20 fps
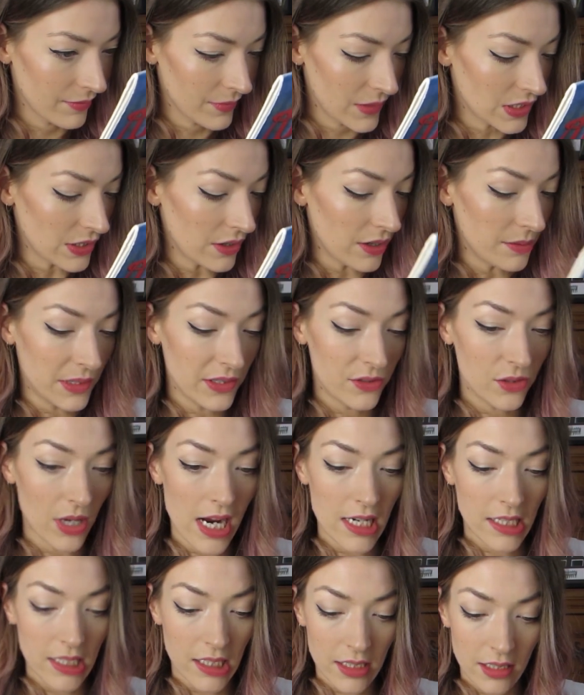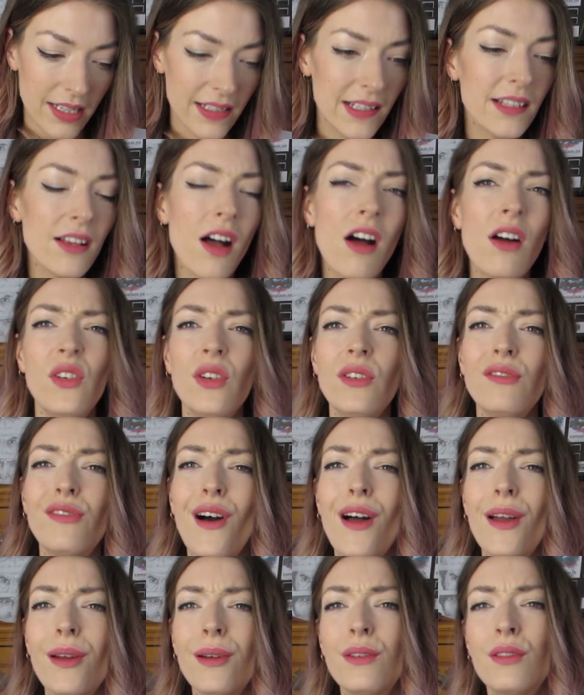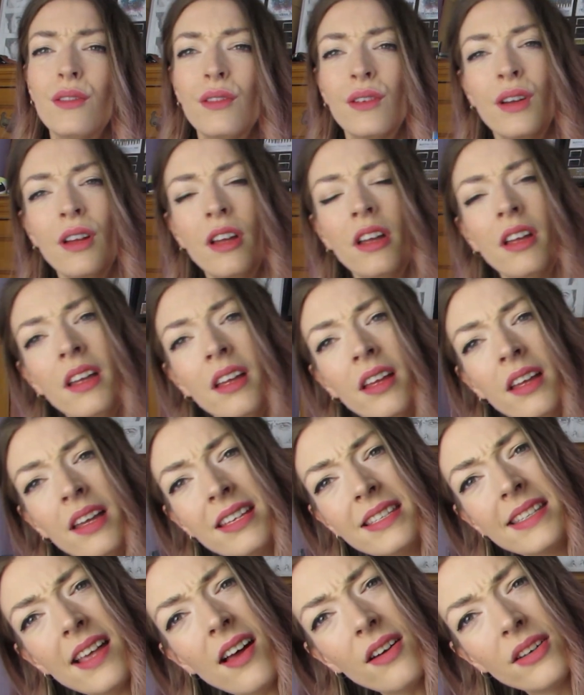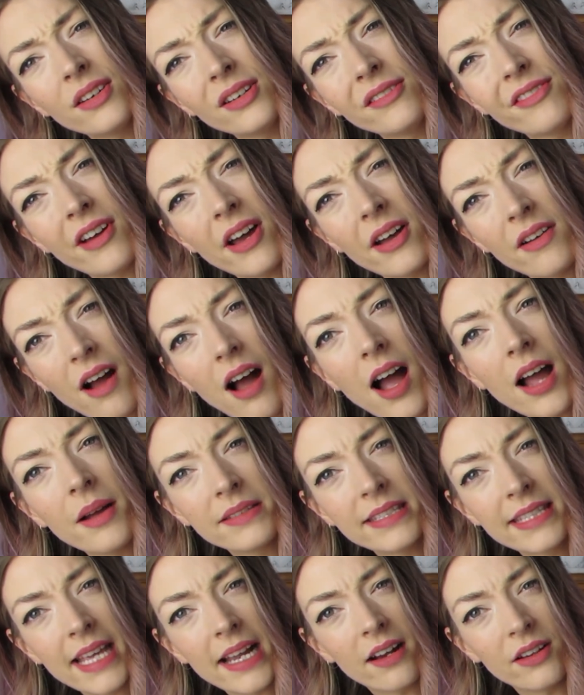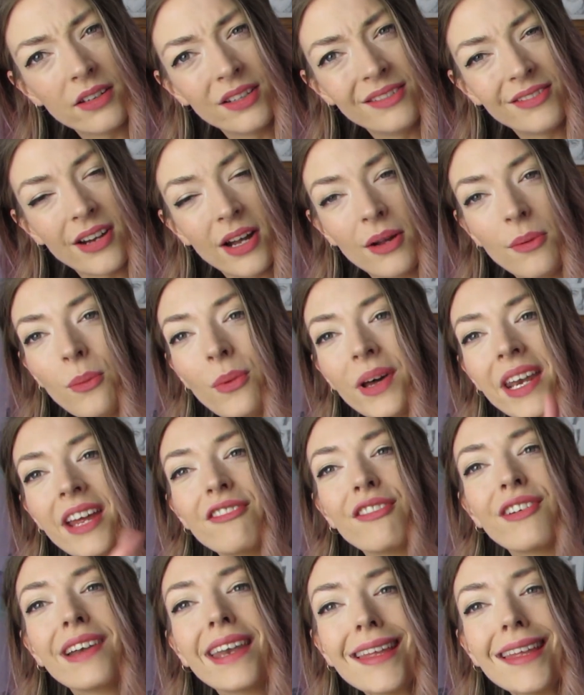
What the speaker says: Sorry, I'm distracted. Is this Art Nouveau? Is that Art Nouveau? I would say Art Nouveau, whatever it